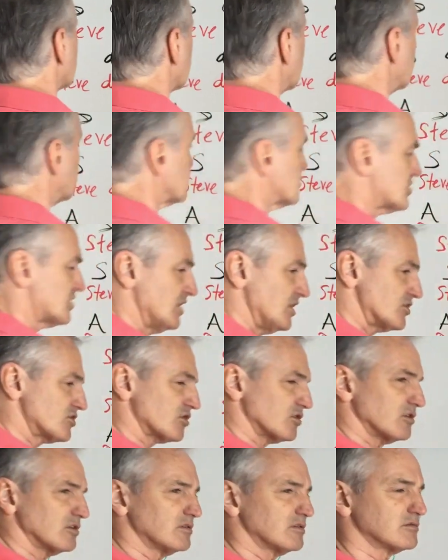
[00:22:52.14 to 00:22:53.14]
English
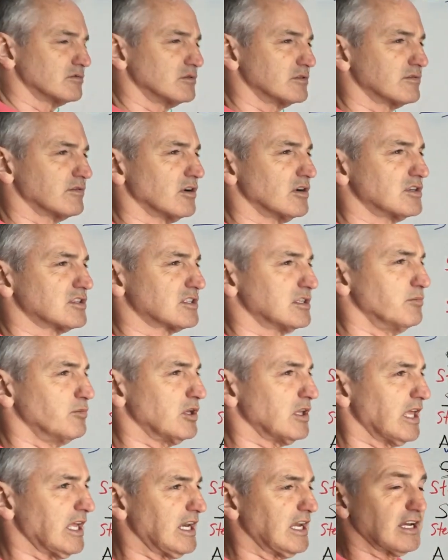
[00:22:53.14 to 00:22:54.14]
teacher who was very
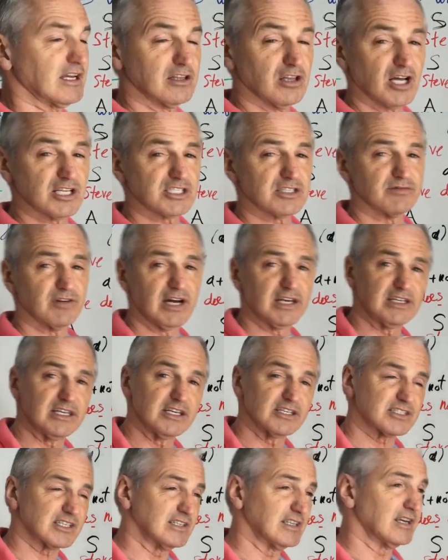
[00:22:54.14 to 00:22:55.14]
stimulating, had lots of
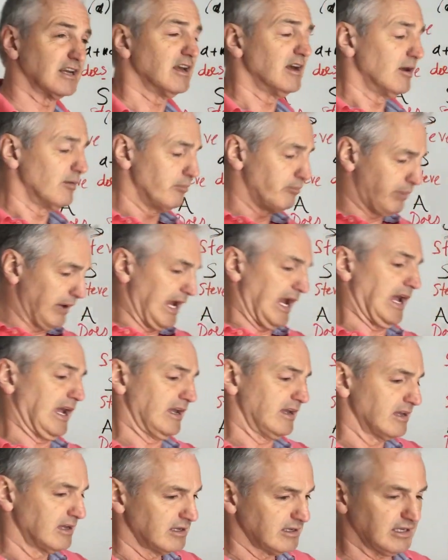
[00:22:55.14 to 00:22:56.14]
ideas, and then, bang,
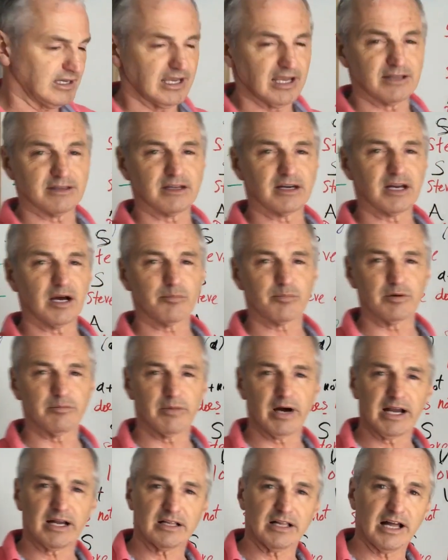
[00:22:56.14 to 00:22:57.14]
he ended up in
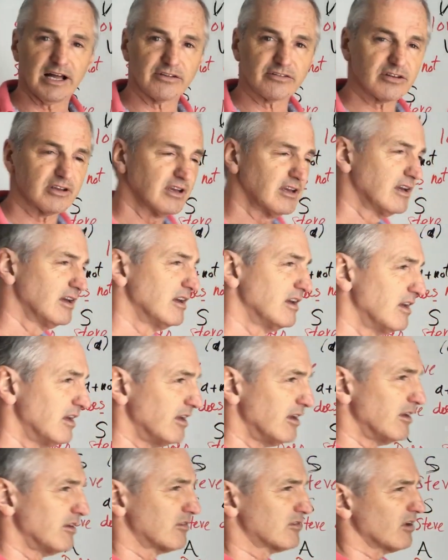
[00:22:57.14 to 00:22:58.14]
my class.
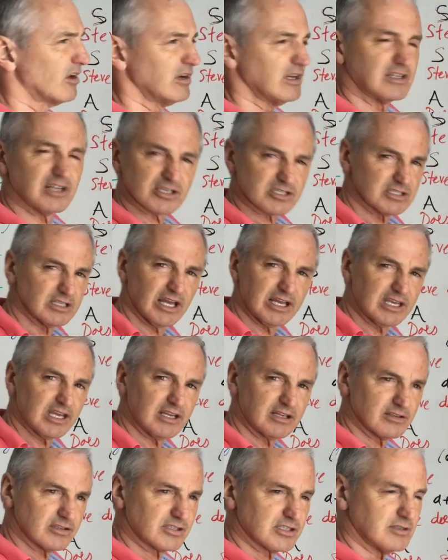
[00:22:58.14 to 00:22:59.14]
So he doesn't like
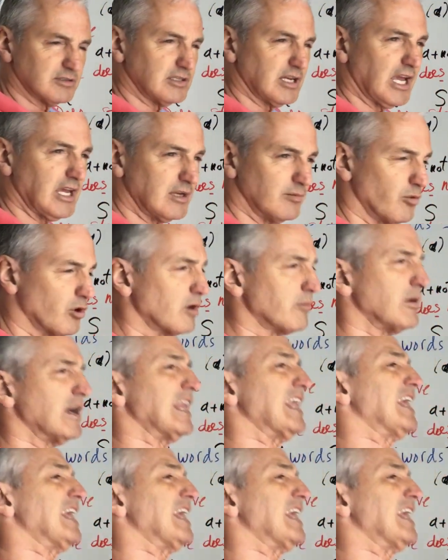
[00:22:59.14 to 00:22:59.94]
English anymore, but